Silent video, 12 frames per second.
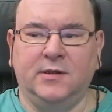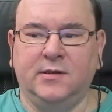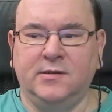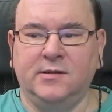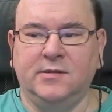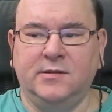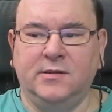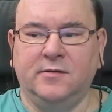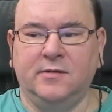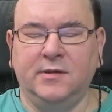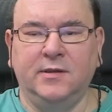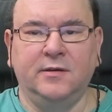I still
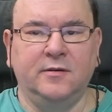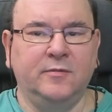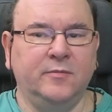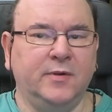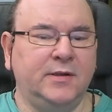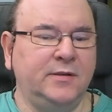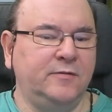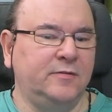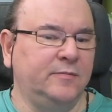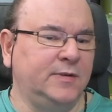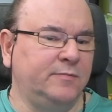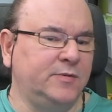think they're competitive
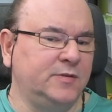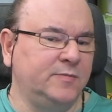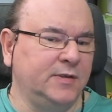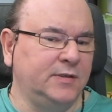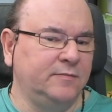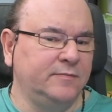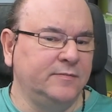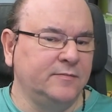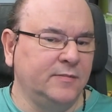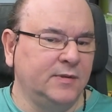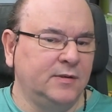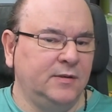from that perspective.
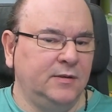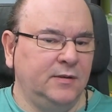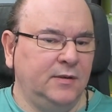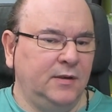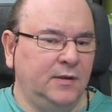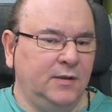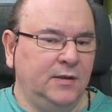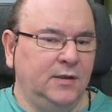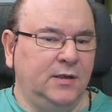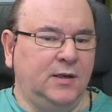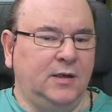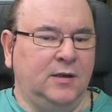
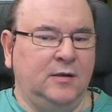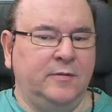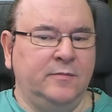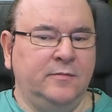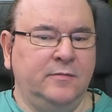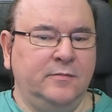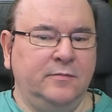Um,